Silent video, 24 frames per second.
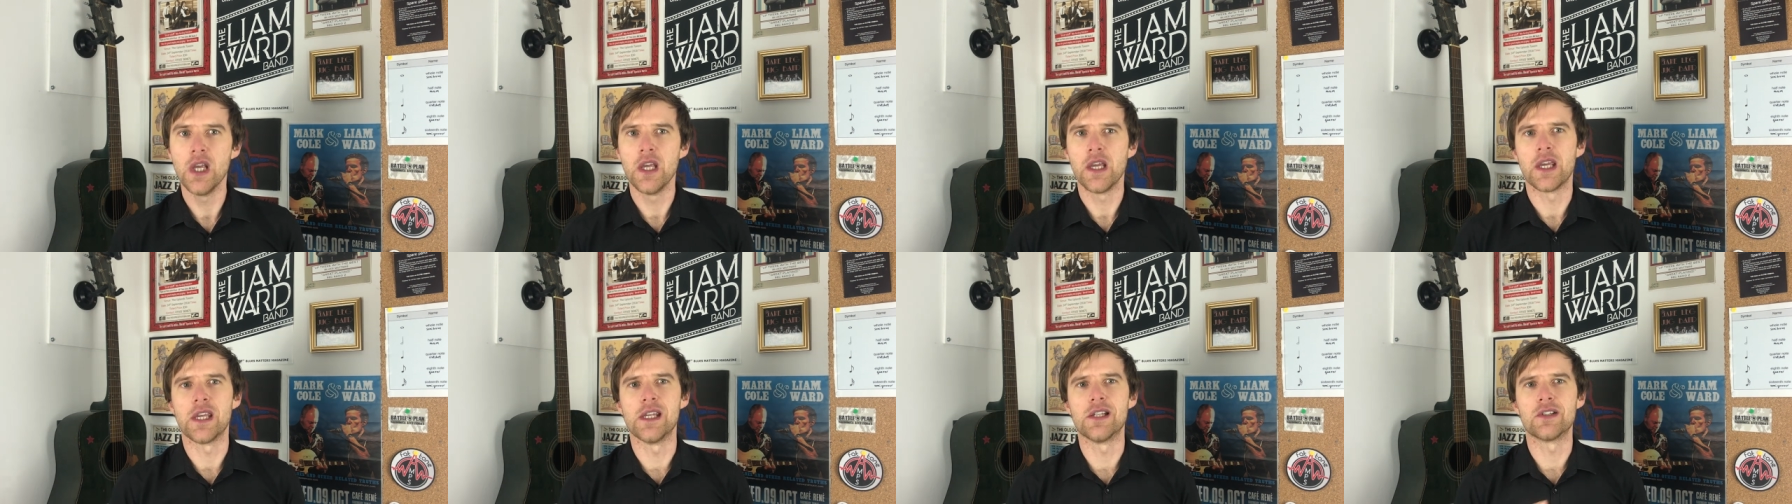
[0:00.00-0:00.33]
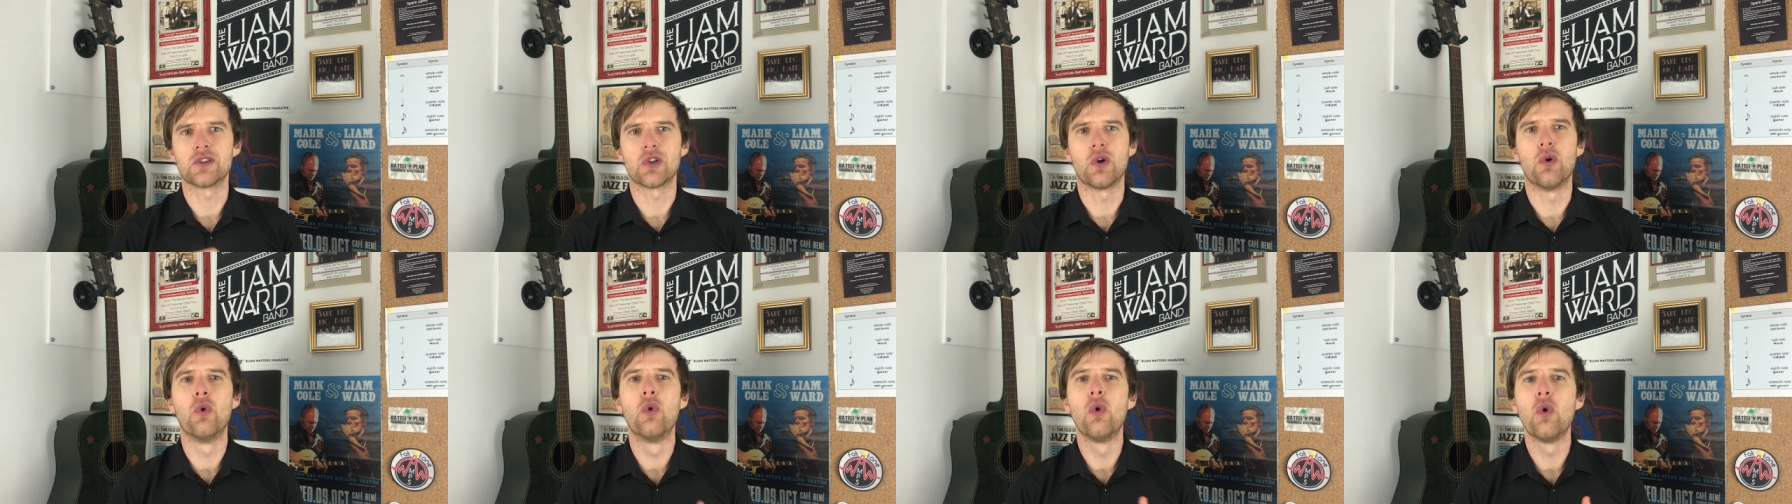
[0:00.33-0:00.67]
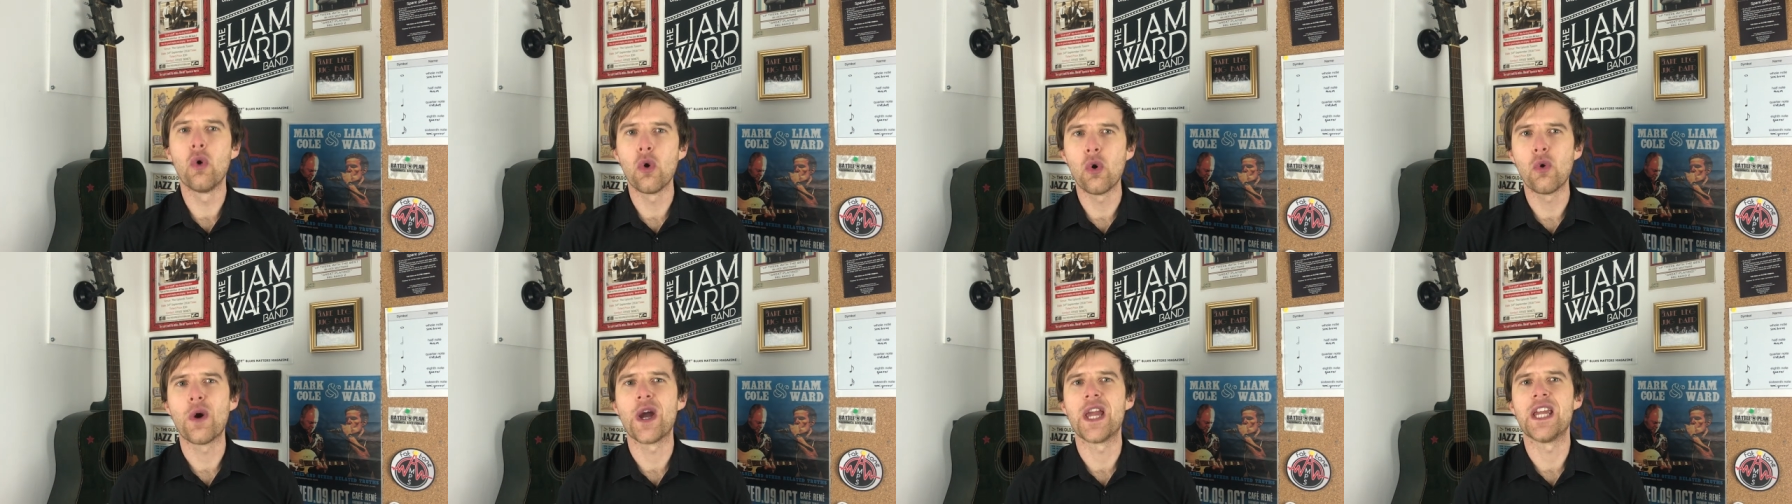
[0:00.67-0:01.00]
It's
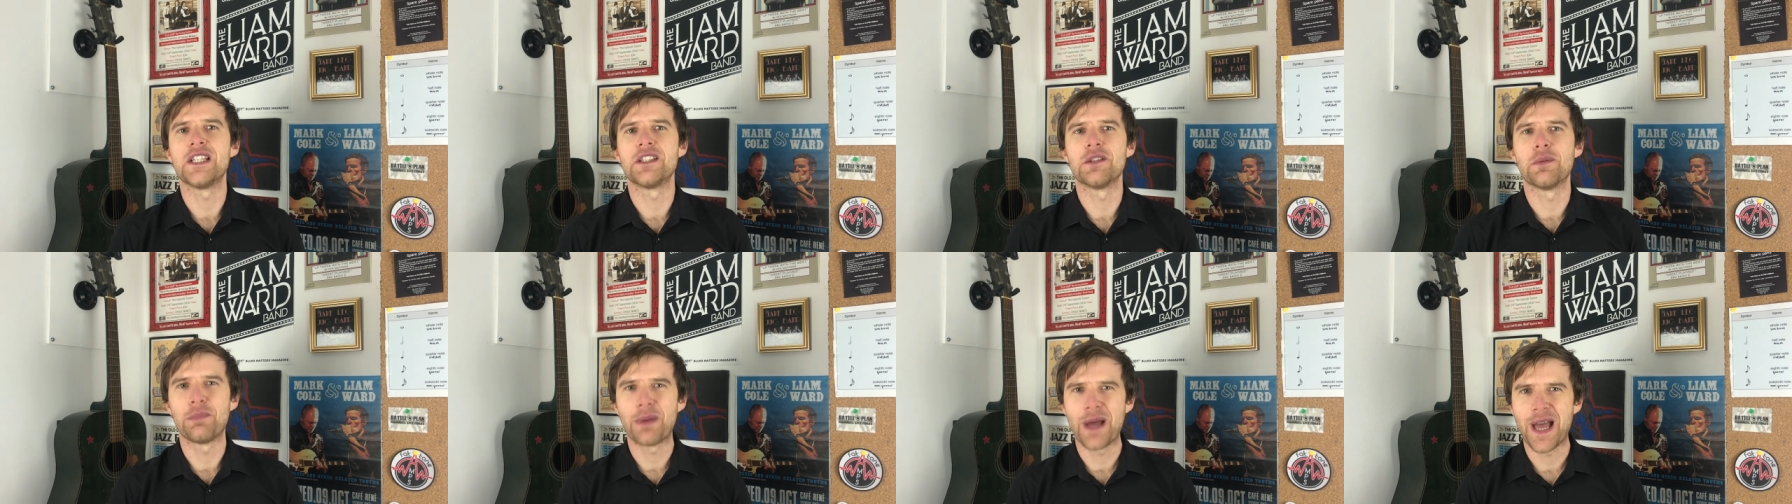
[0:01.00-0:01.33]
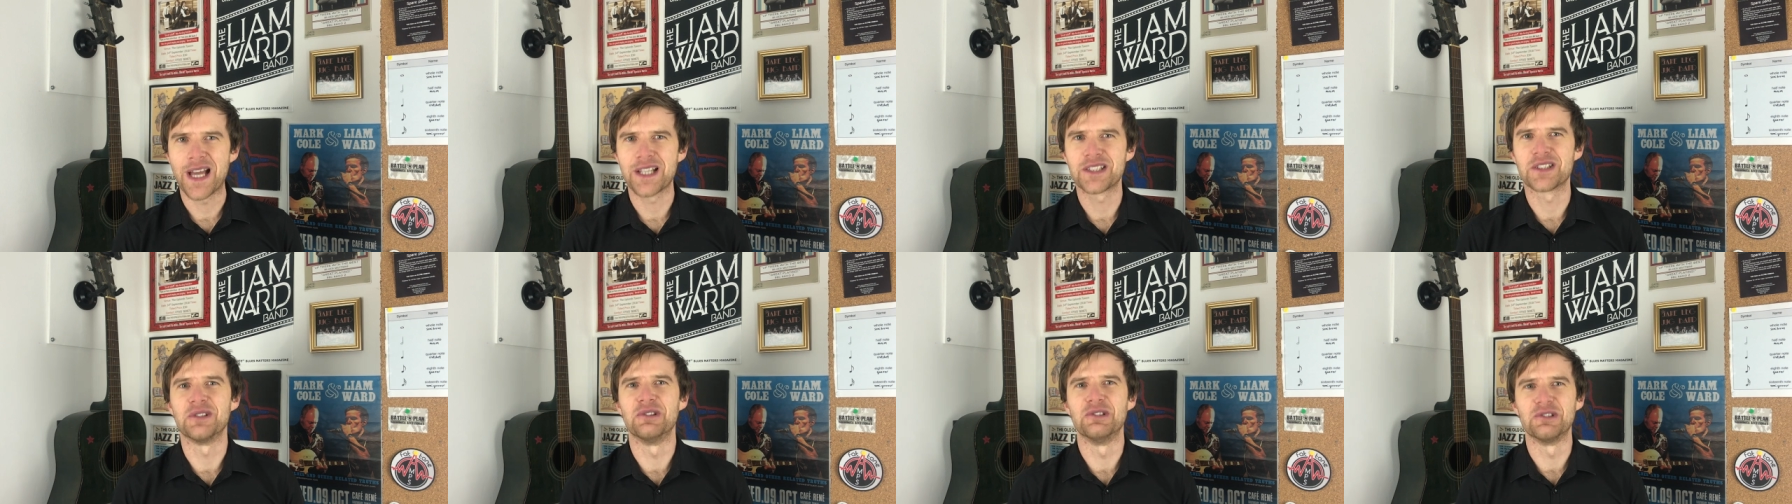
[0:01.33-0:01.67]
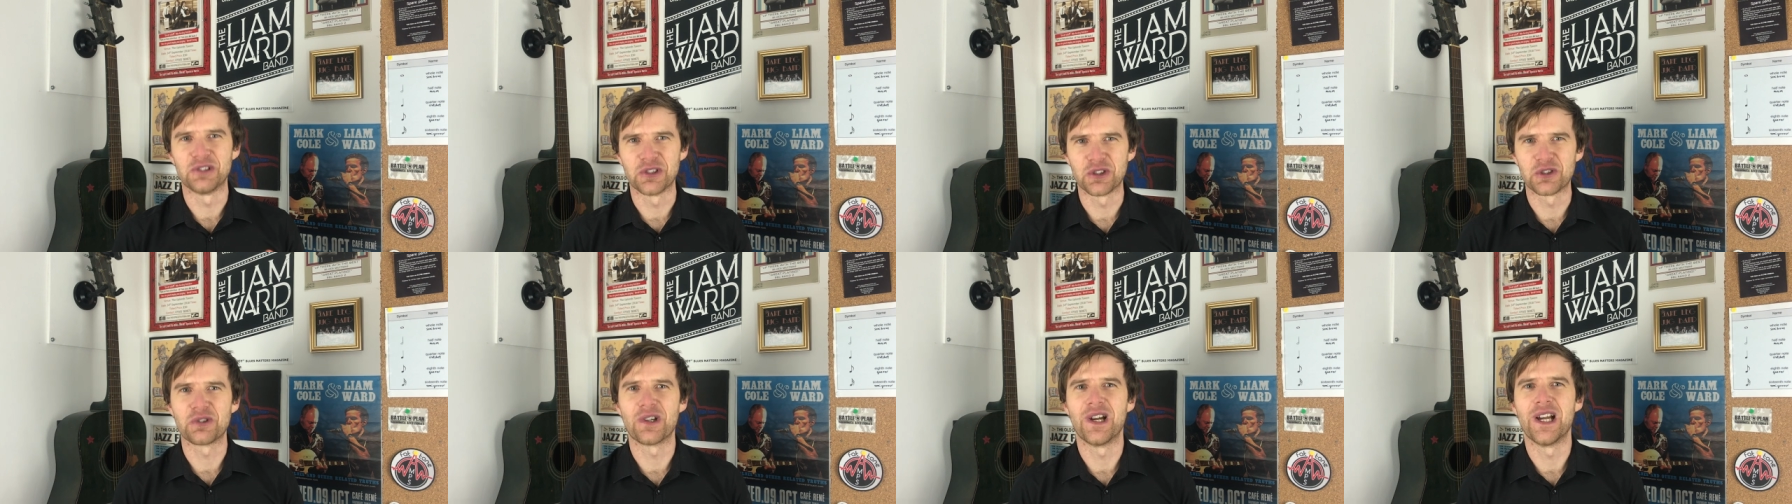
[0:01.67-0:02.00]
always a battle
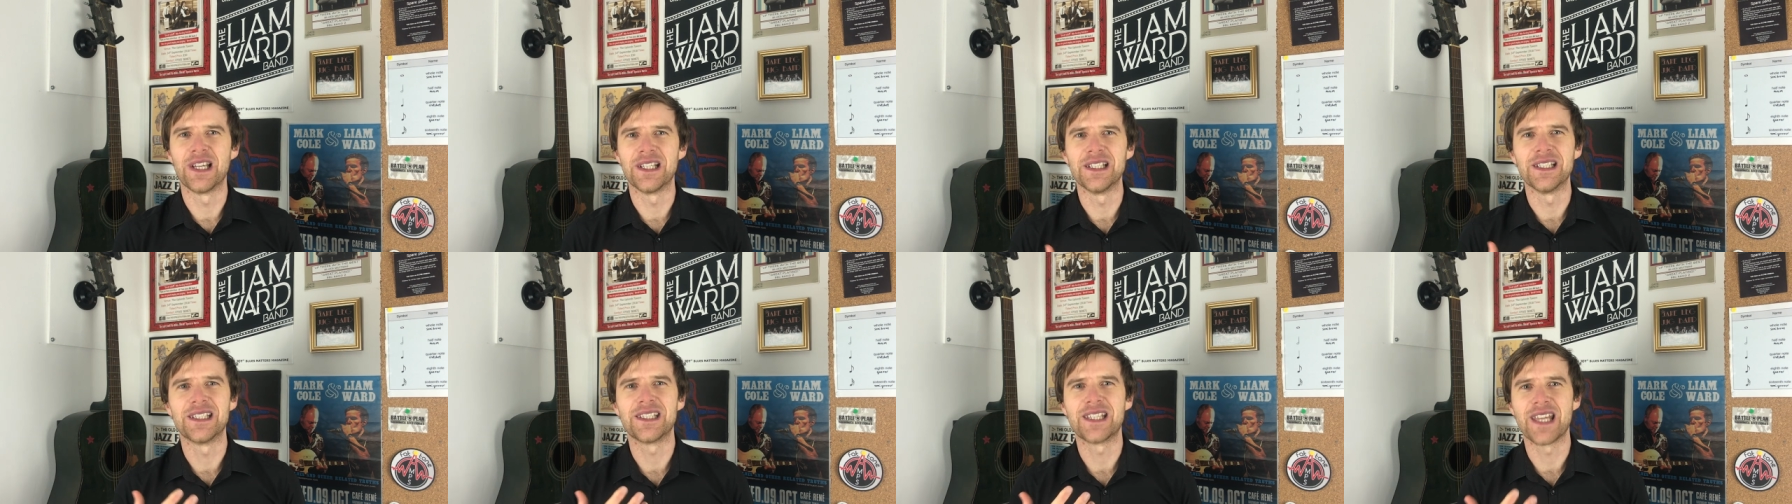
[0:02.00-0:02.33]
to try and